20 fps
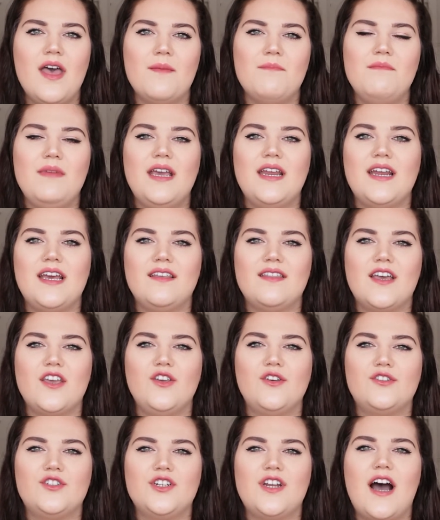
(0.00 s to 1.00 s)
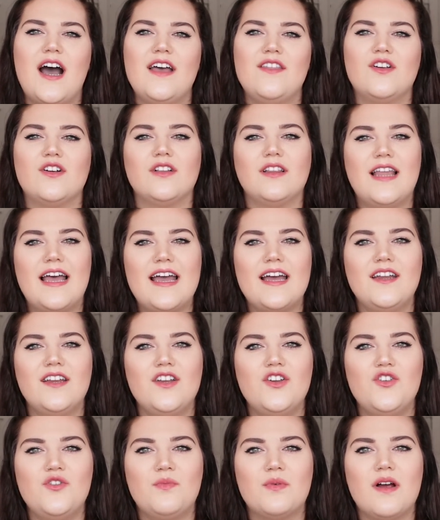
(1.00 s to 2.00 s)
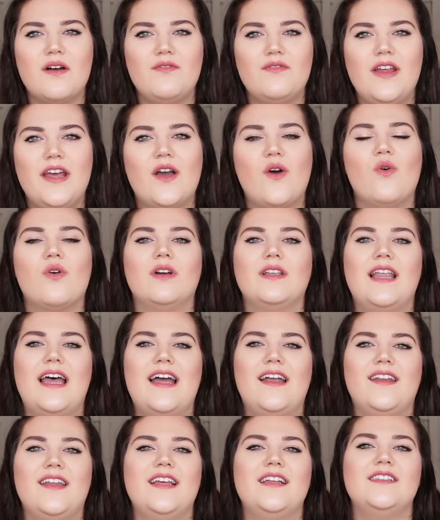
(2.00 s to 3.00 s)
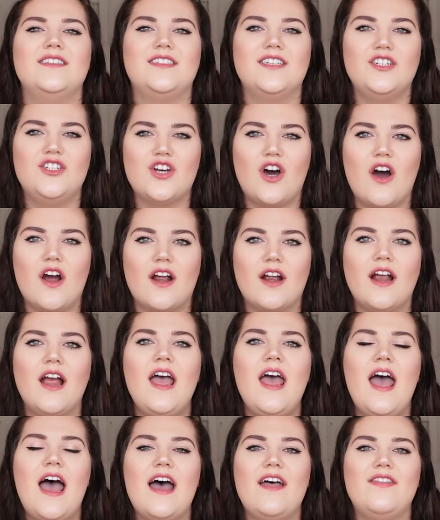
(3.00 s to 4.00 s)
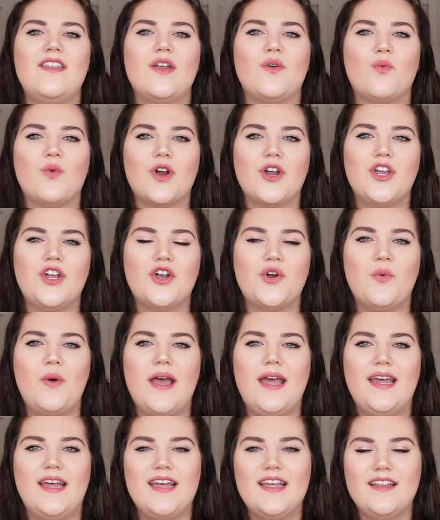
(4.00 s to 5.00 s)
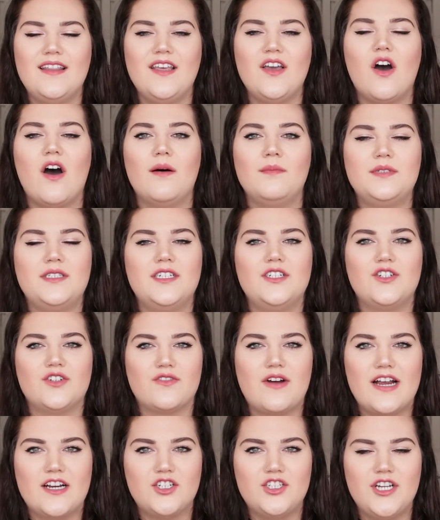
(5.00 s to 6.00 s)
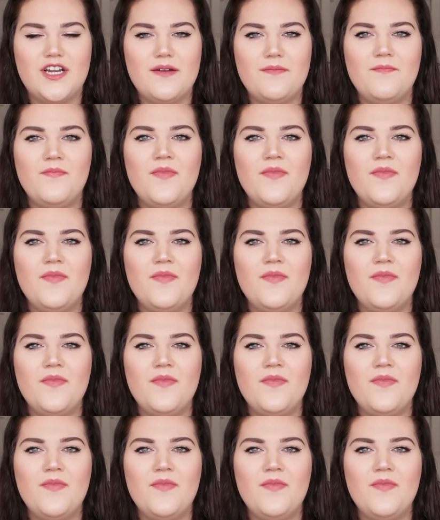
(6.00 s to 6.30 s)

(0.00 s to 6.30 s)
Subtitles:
meaning that you should either land in Dubrovnik or land in Zadar and then work your way in the opposite direction.